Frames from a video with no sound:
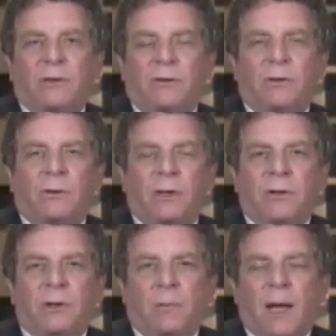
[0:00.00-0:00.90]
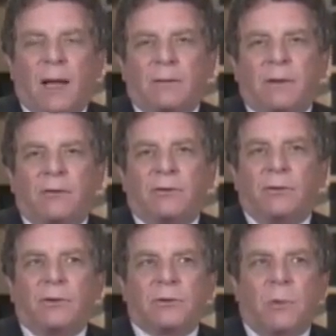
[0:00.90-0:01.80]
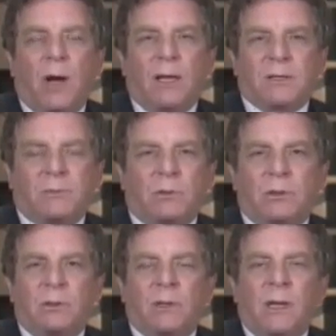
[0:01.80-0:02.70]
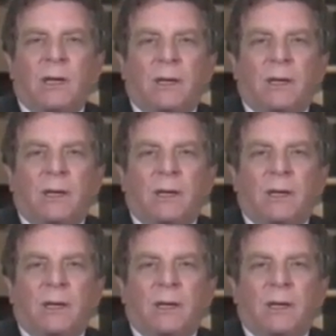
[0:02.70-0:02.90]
the tooth into your mouth as soon as possible